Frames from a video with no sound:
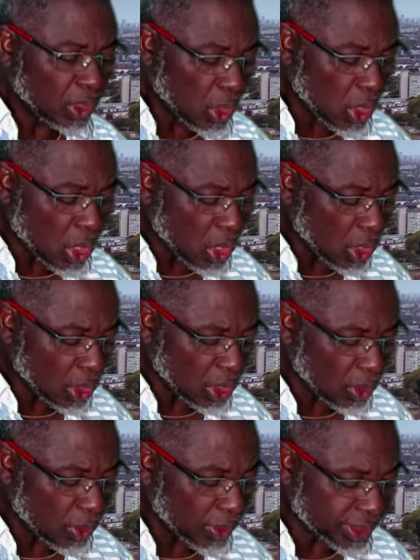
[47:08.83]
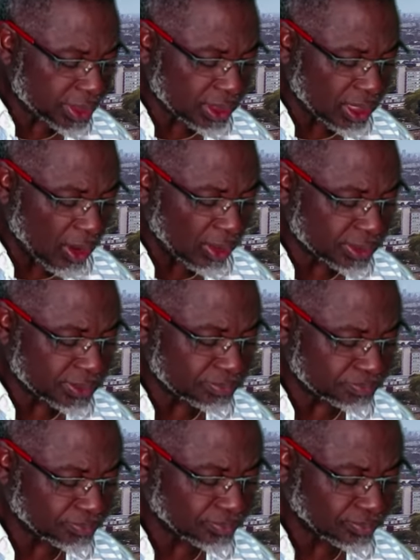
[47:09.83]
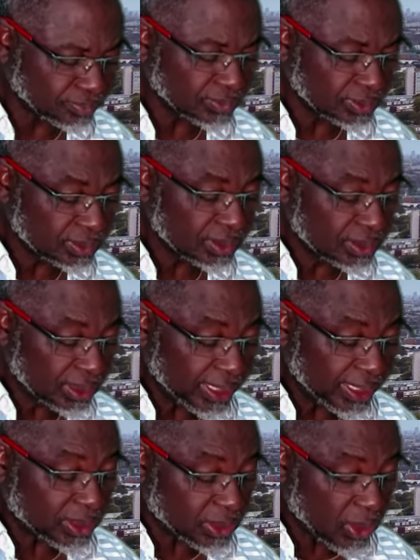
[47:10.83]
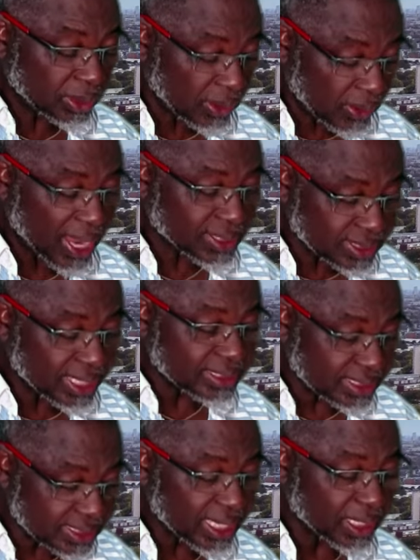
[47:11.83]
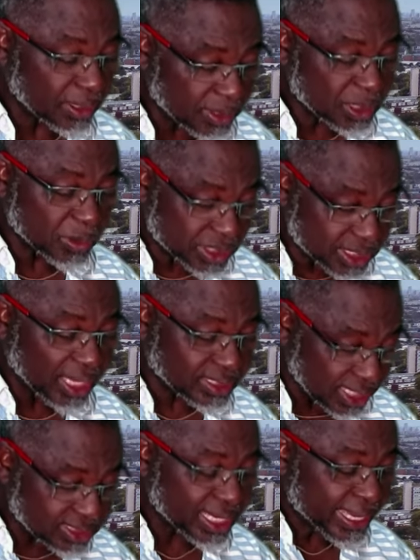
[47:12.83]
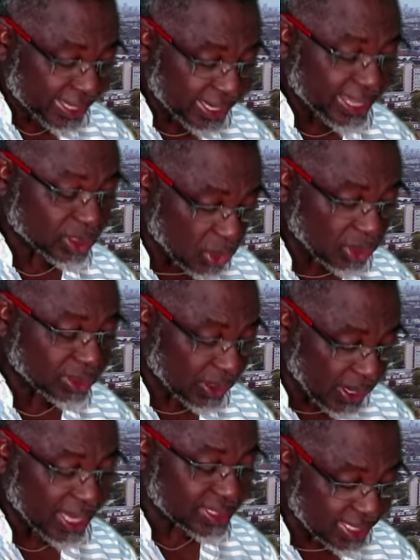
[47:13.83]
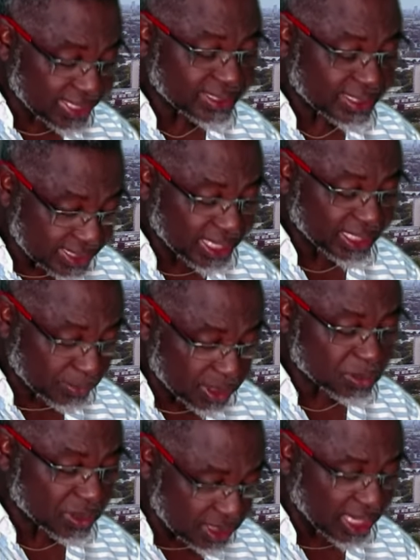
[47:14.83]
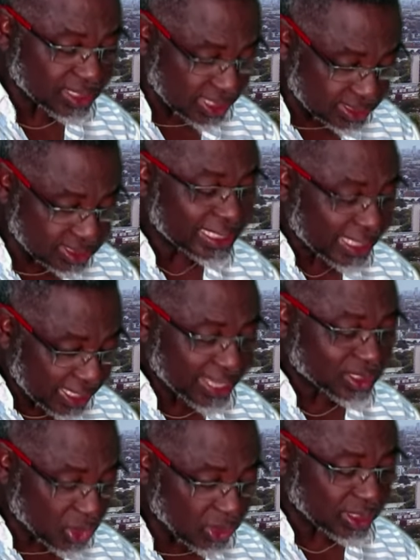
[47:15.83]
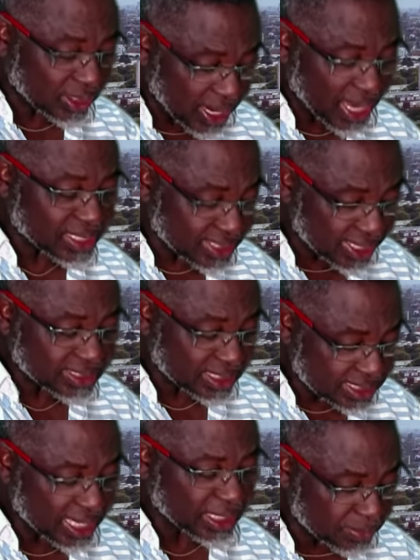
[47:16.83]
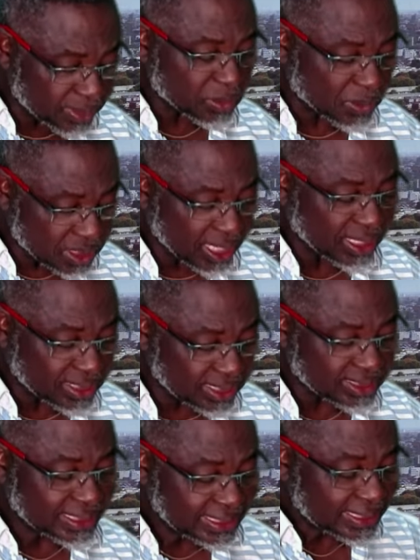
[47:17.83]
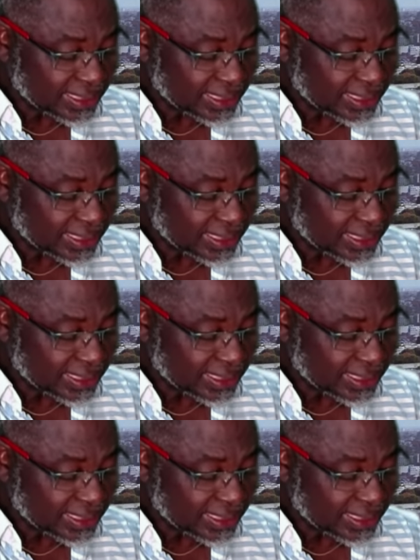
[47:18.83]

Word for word: Oh, glory to God. Let God arise. Let his enemies be scattered. Let God arise. Let his enemies be scattered. Let God arise. Let his enemies be scattered.